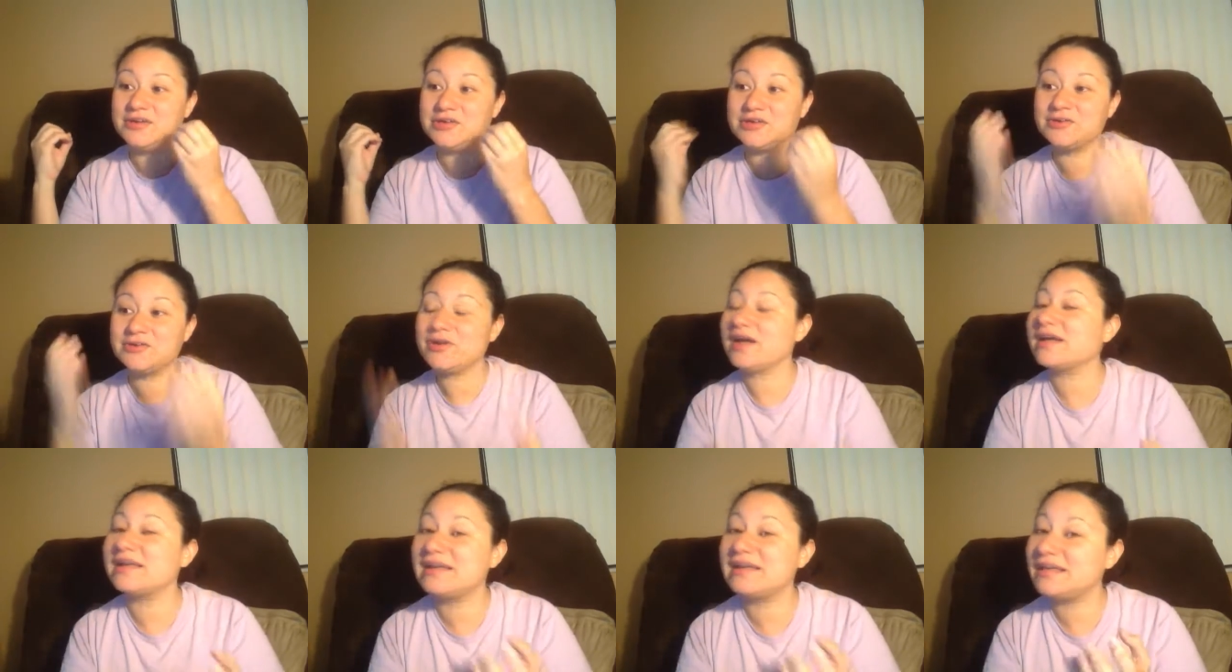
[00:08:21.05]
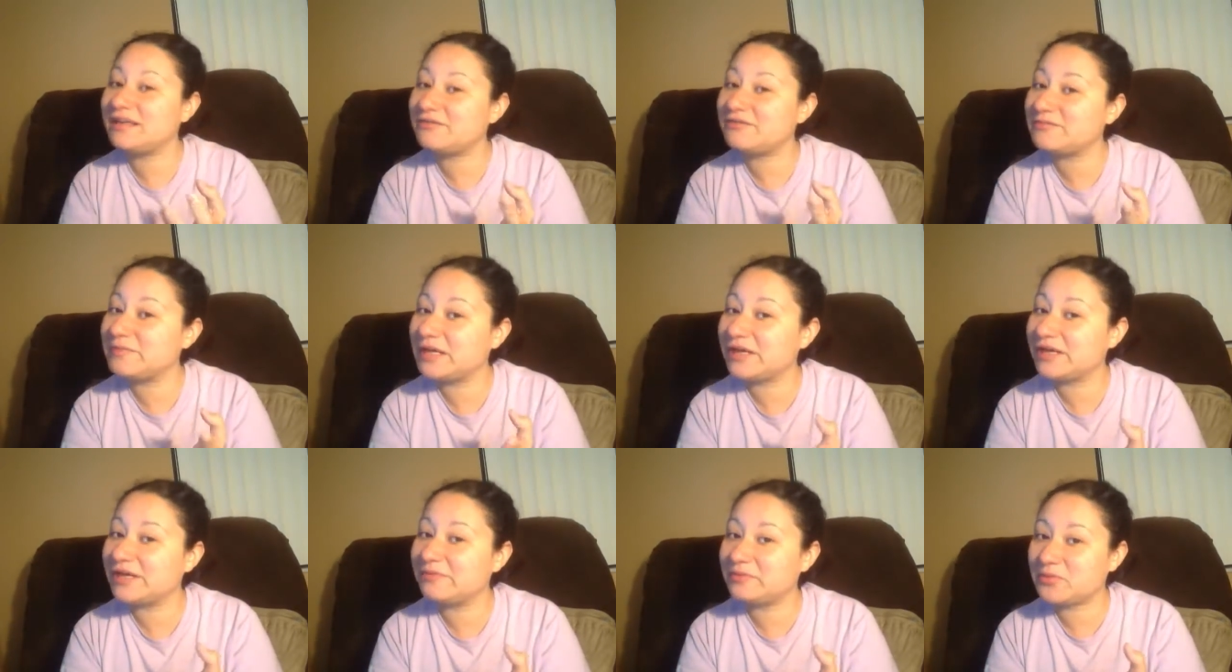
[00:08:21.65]
you're not going to give
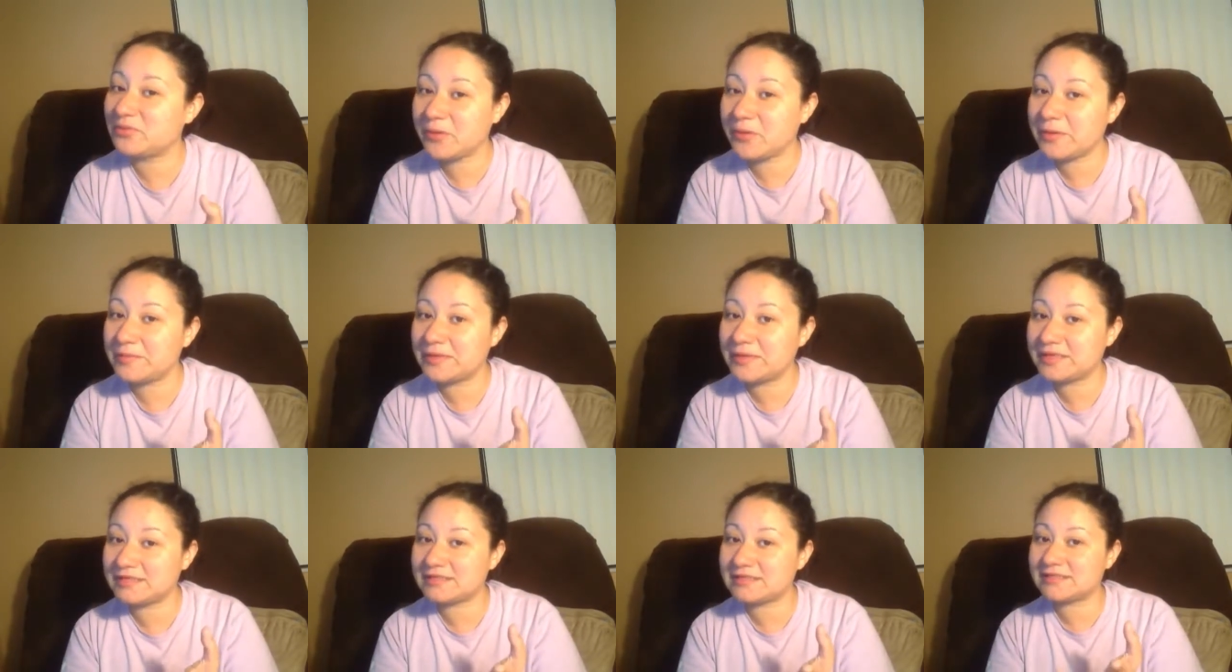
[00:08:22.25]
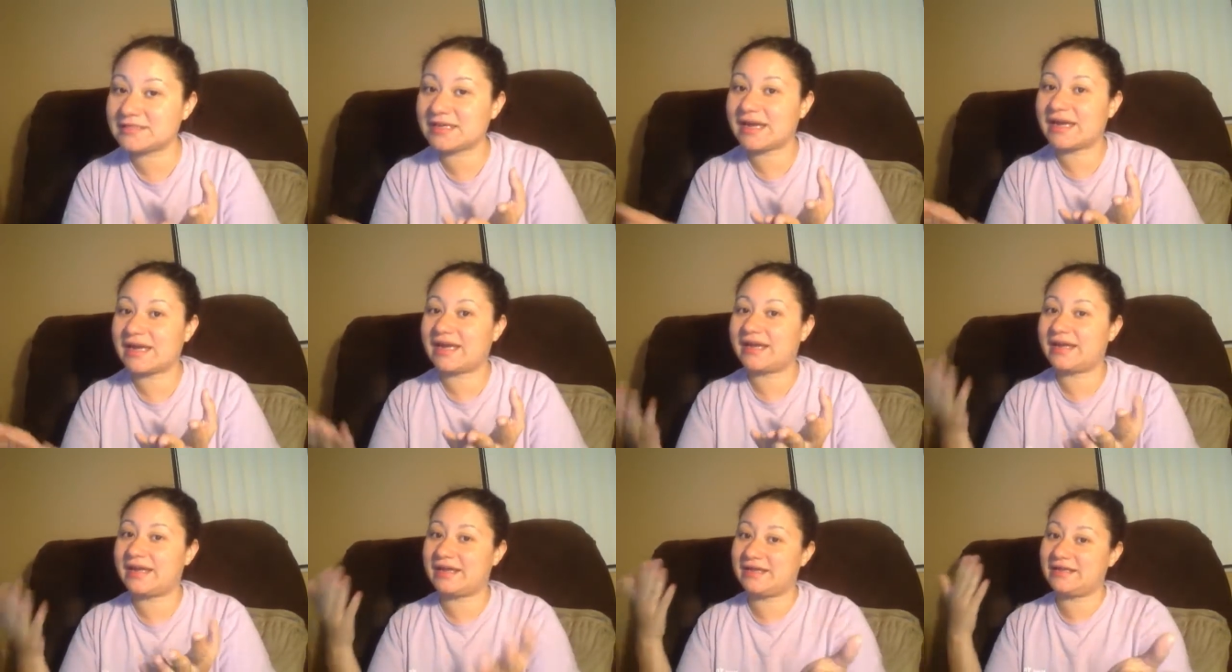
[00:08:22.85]
me unemployment.
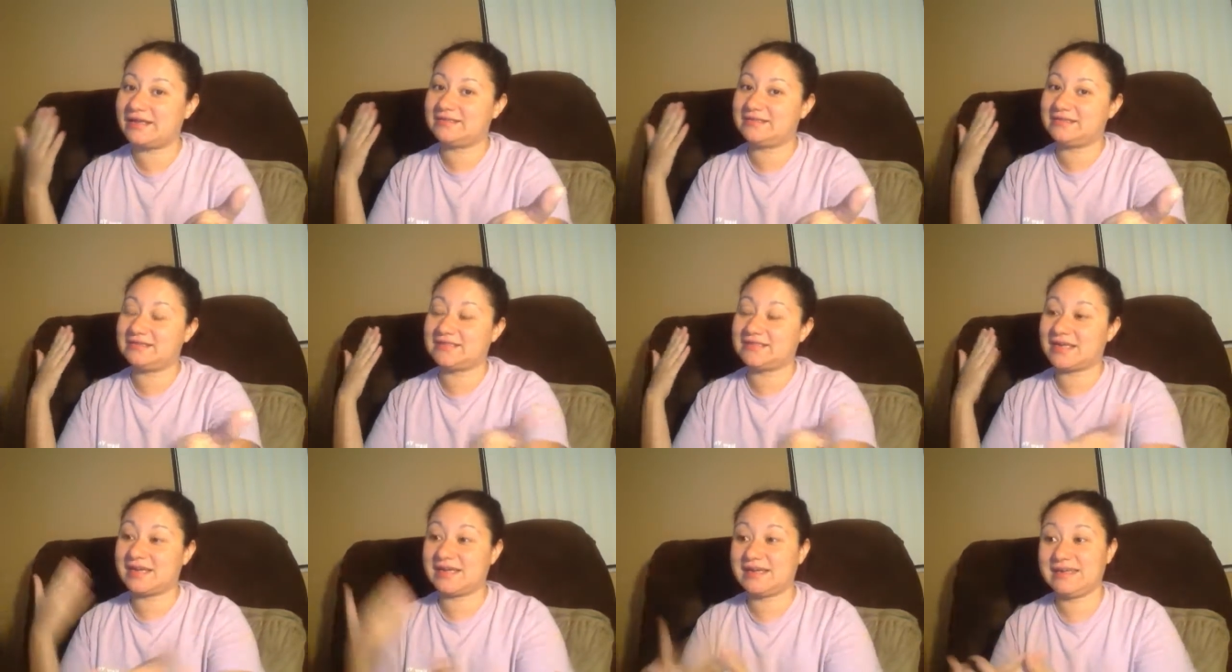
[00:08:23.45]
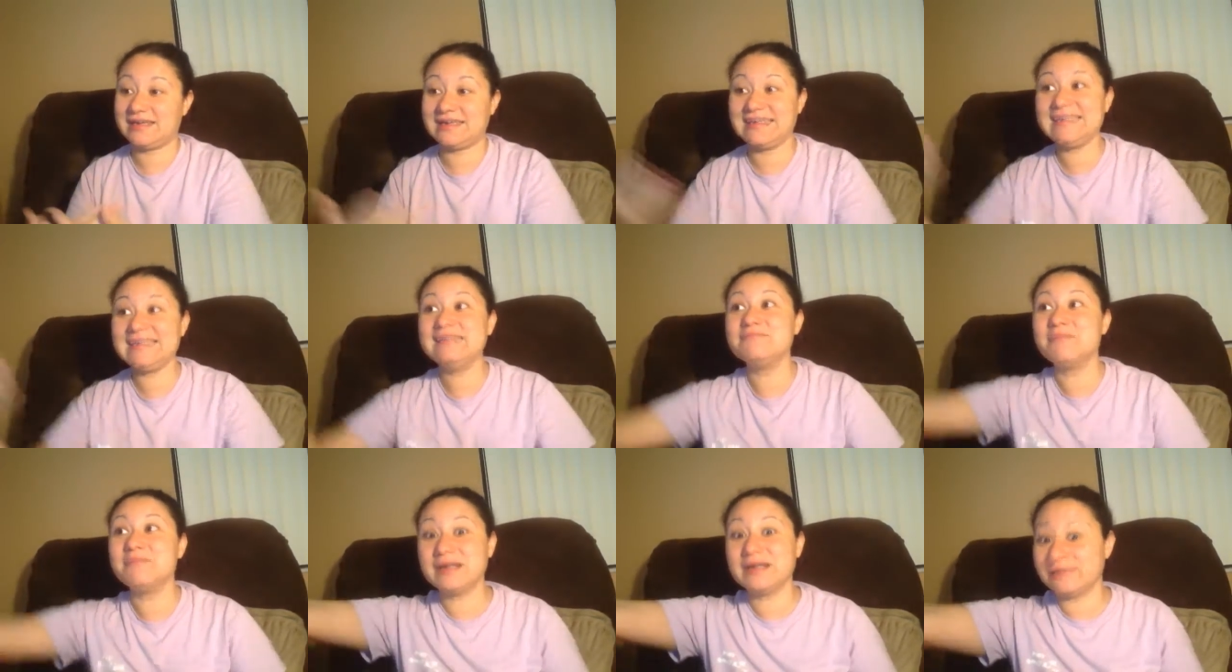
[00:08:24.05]
And I
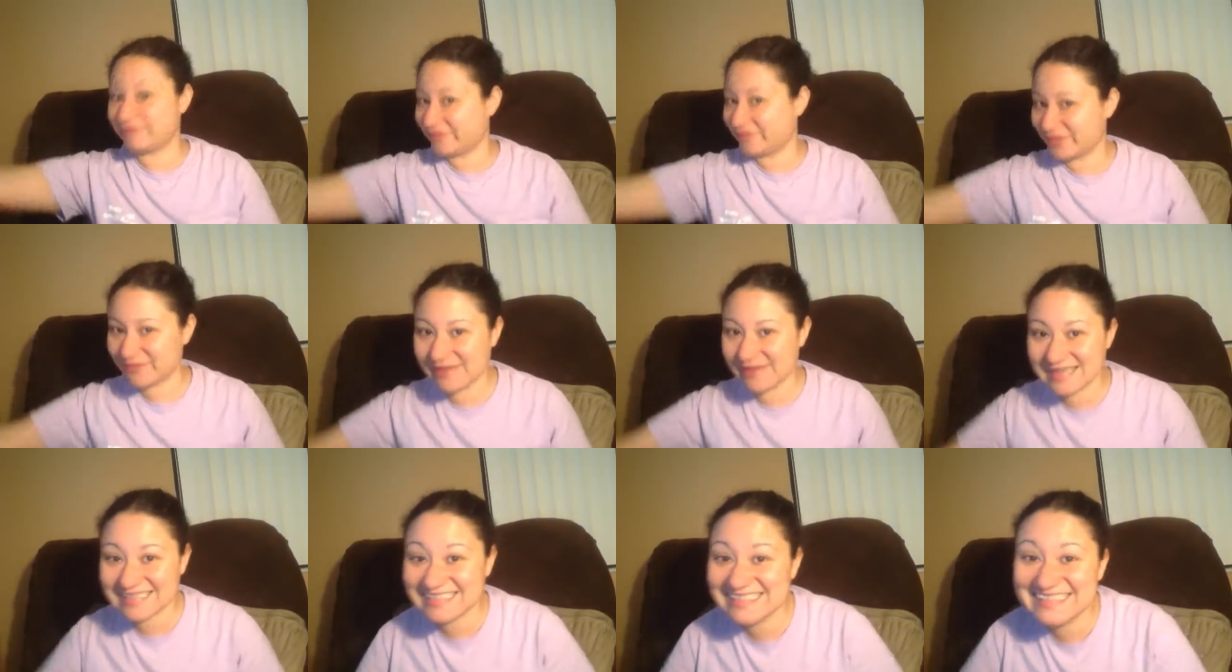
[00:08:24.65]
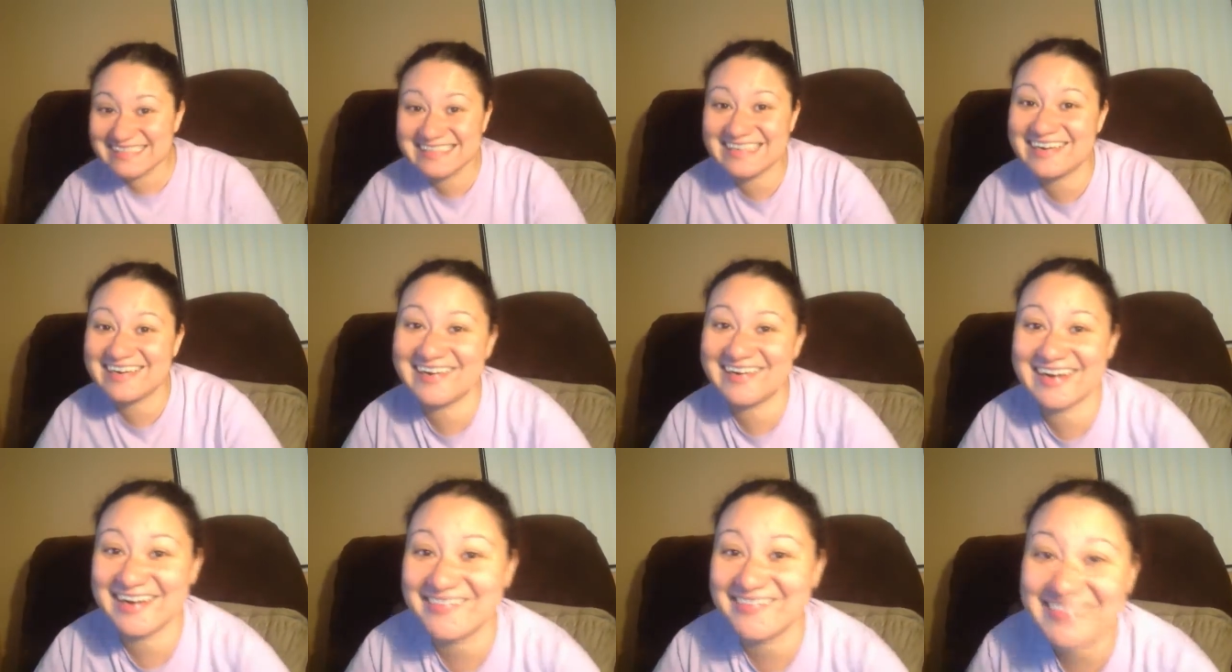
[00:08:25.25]
need money for the rest of the
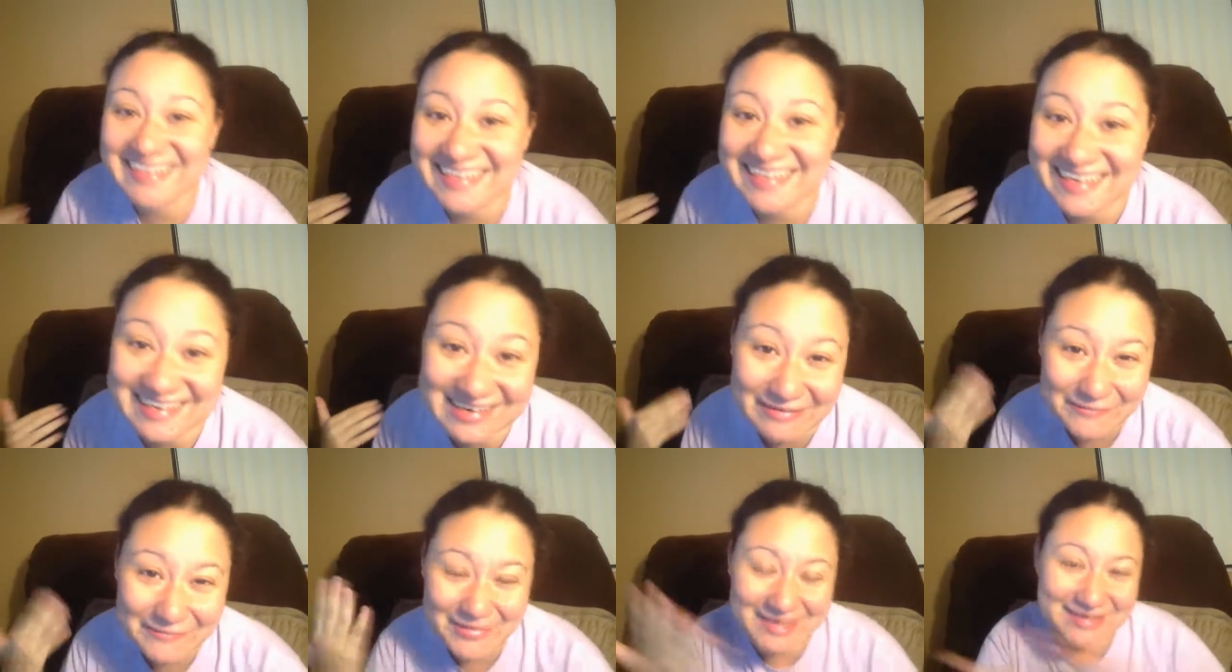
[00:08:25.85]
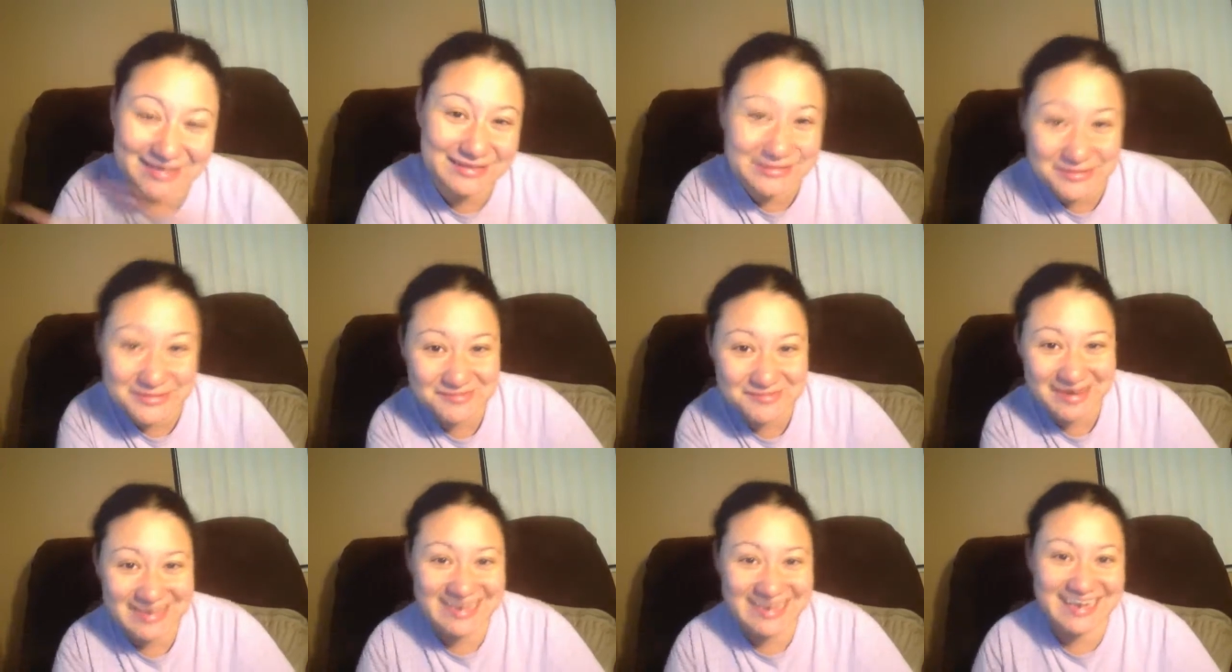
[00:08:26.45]
year. And I really don't want to
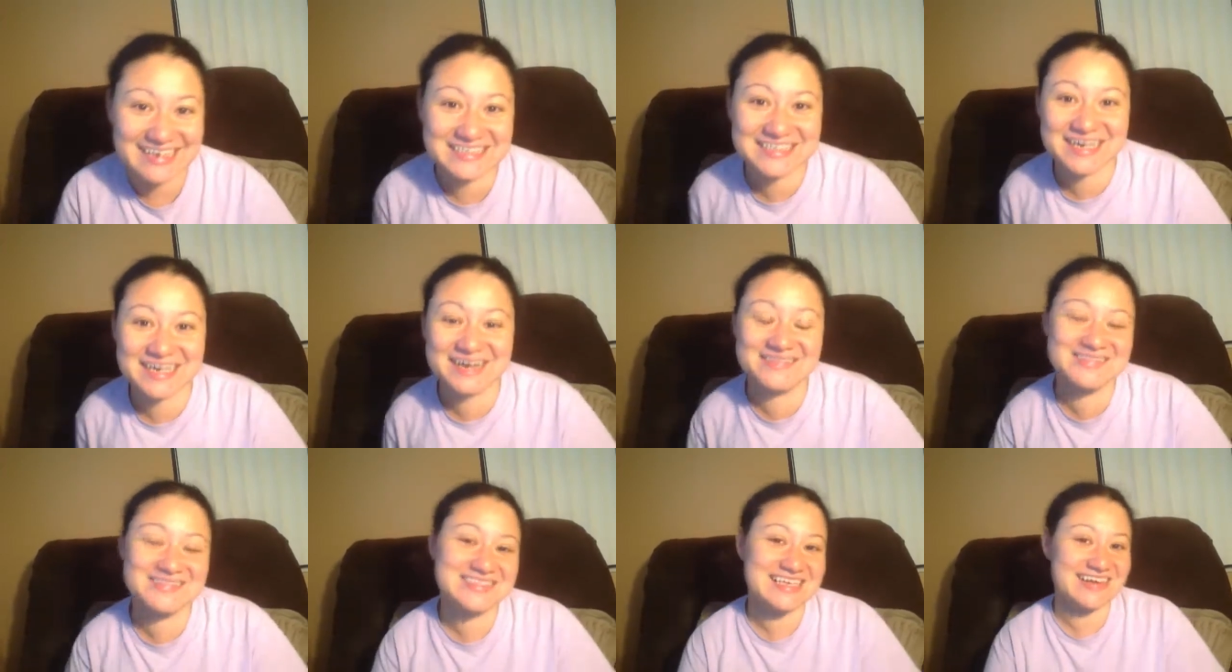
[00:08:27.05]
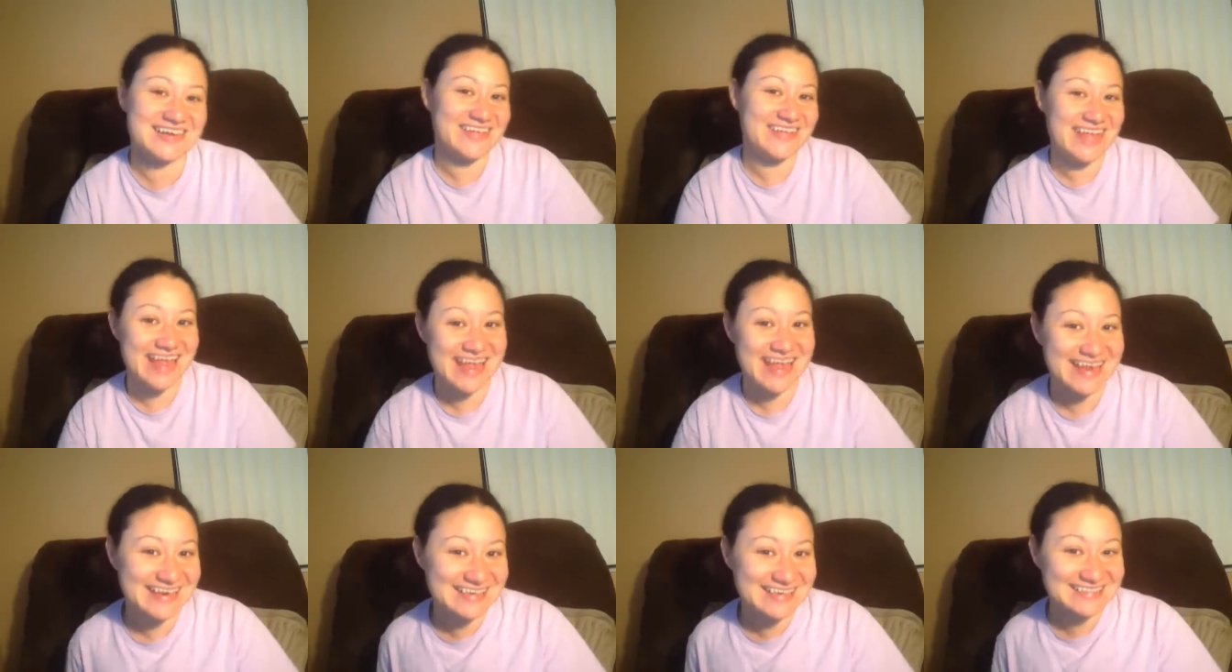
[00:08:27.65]
lose my day job. Is that
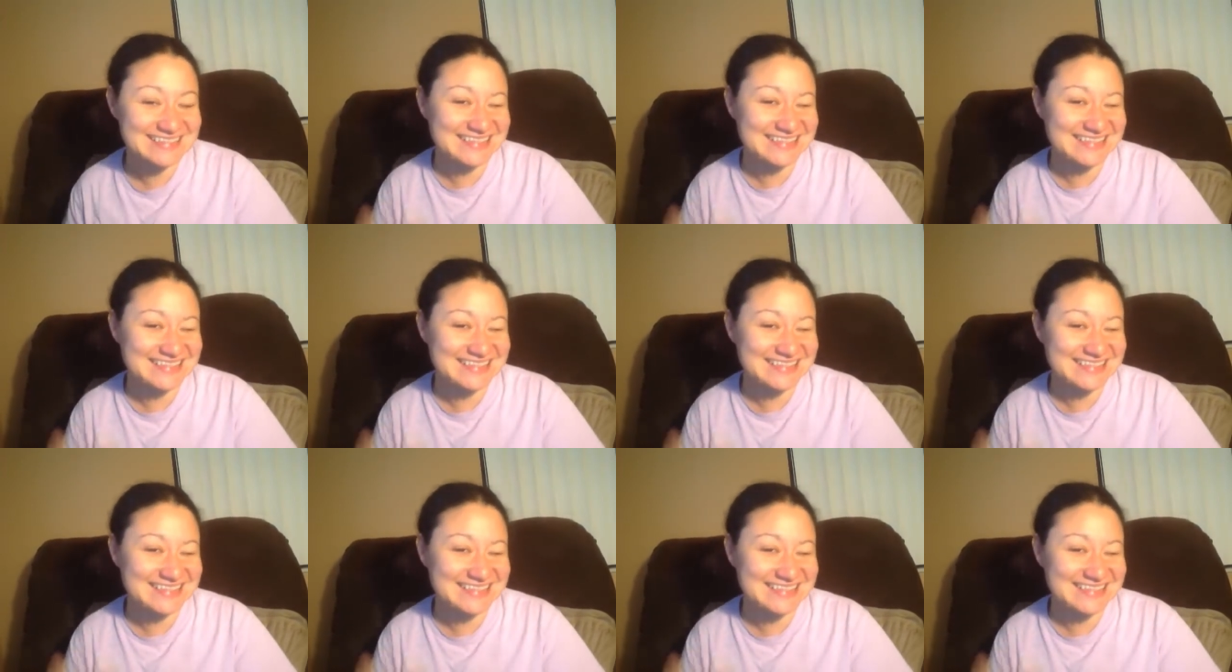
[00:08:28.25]
okay?